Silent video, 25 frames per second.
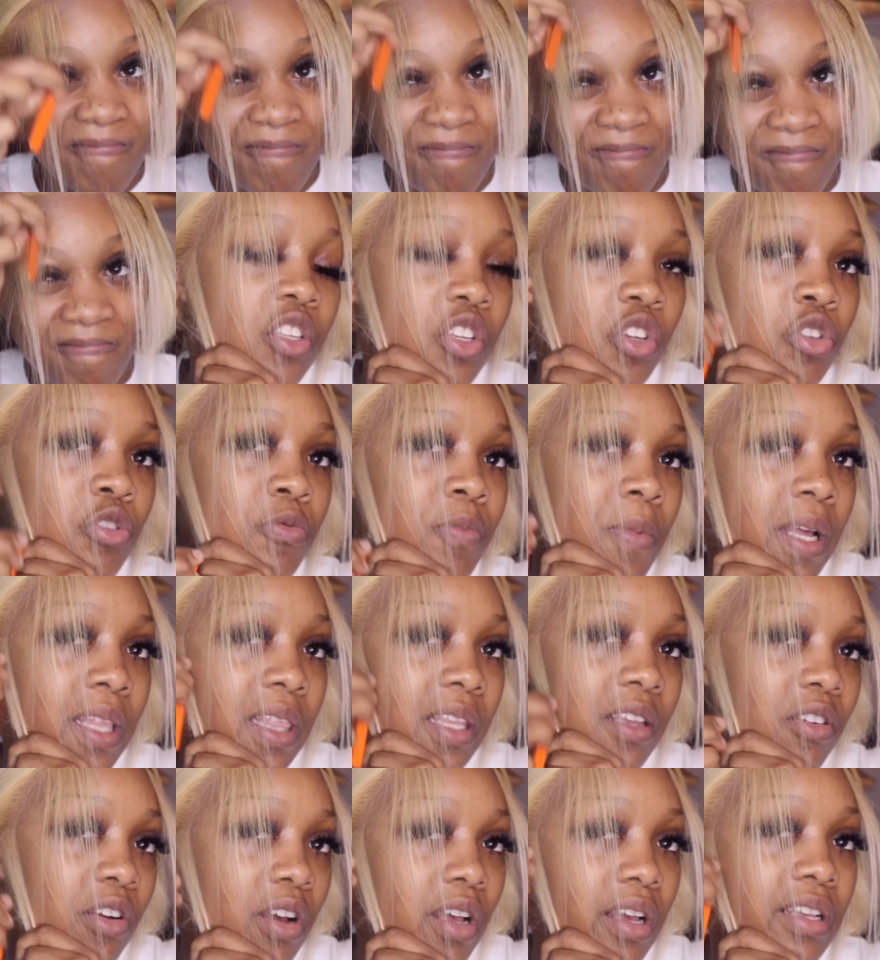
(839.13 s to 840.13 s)
Excuse my
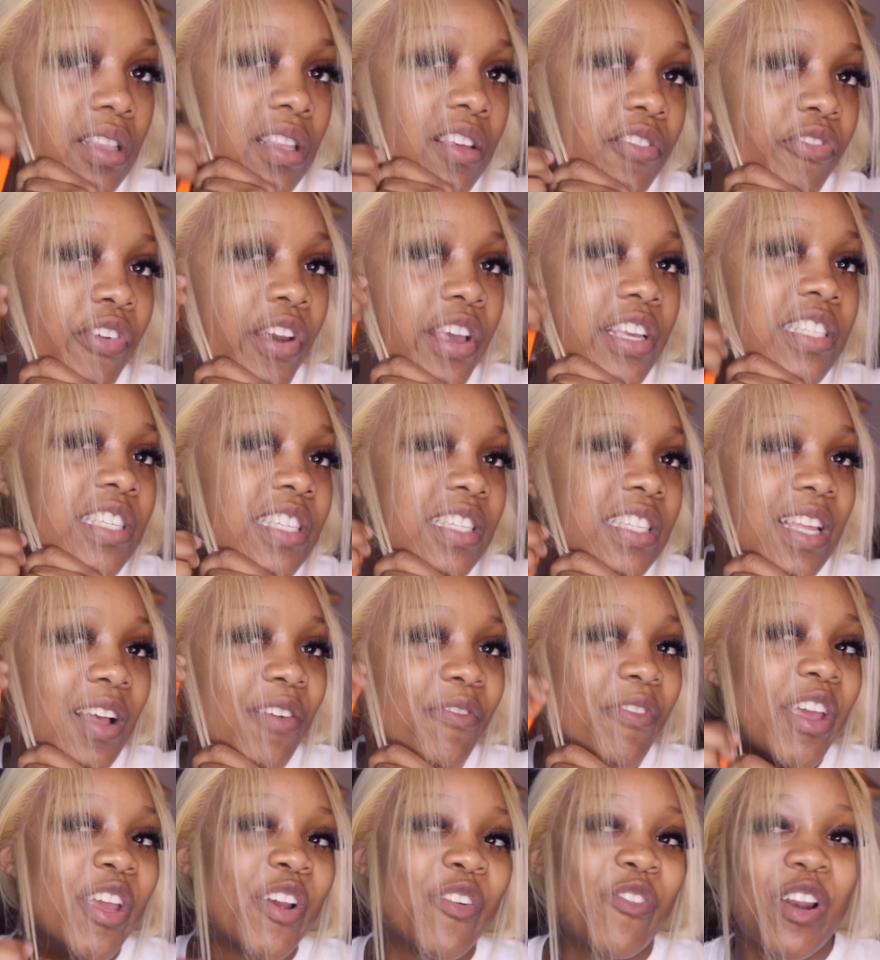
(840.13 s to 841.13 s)
little ugly faces I
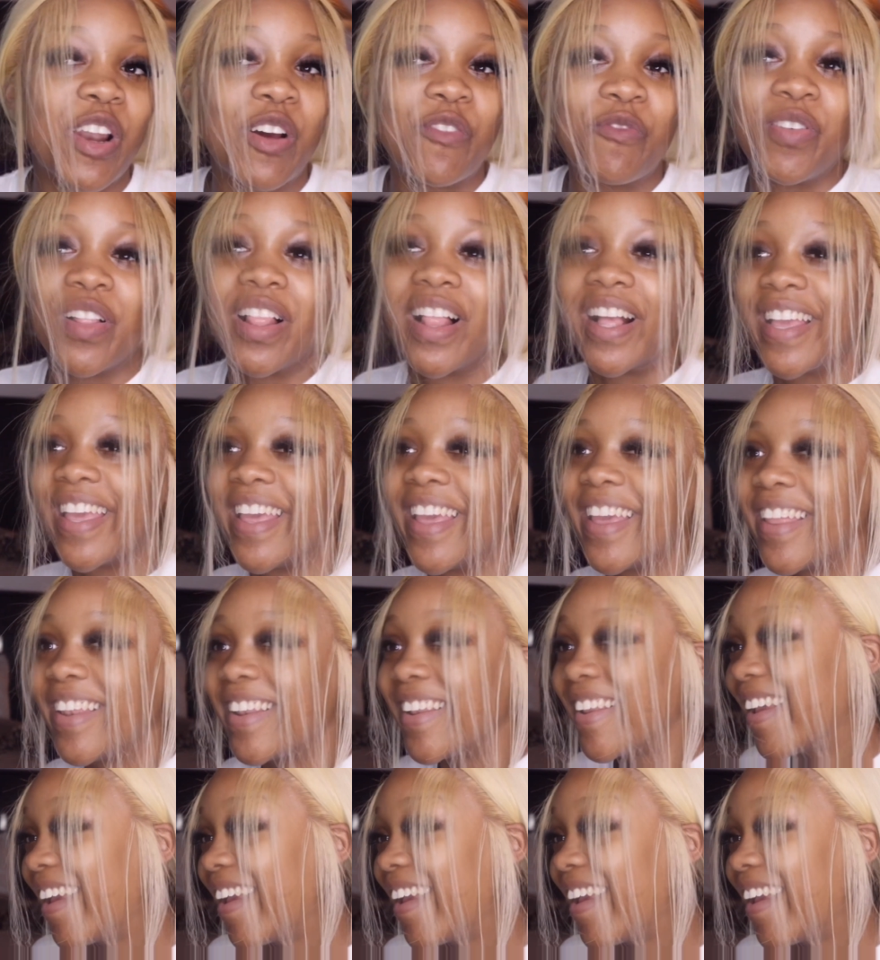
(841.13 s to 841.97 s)
make when I'm plucking.